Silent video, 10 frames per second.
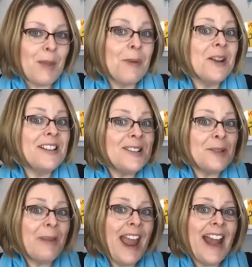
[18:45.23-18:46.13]

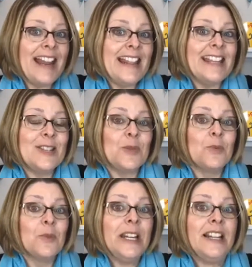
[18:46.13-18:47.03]
participate in this
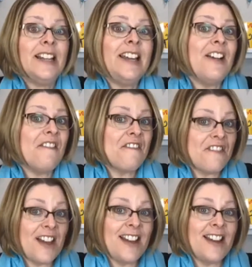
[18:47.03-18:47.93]
really
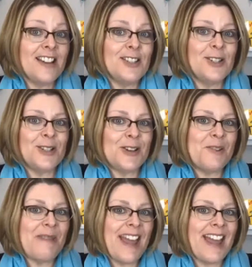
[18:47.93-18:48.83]
fun
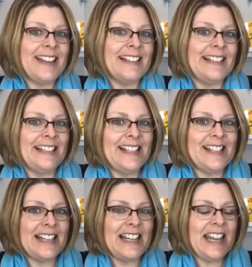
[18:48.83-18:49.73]
snowman
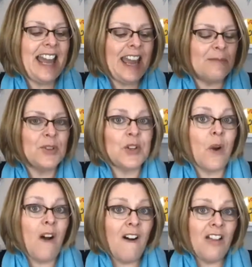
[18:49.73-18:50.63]
listening game.
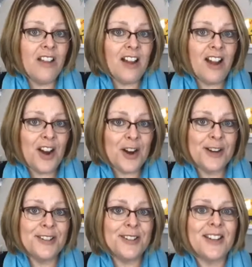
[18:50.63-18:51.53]
So all the
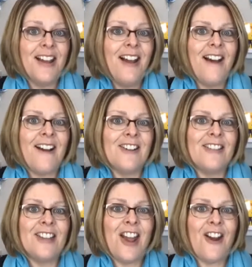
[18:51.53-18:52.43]
cards are
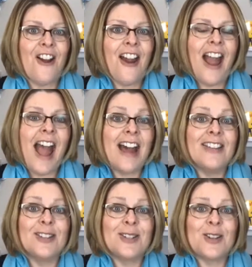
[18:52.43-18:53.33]
there
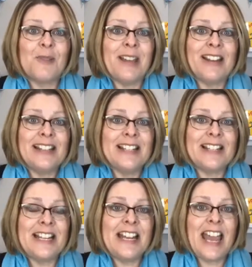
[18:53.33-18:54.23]
at the Snowman
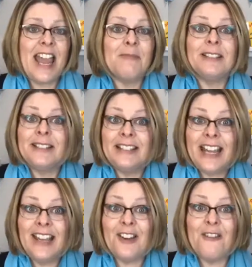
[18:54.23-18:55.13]
Listening Game
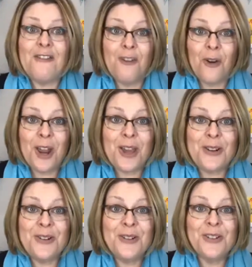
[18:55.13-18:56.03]
link for
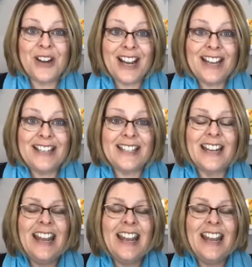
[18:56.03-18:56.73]
you, right?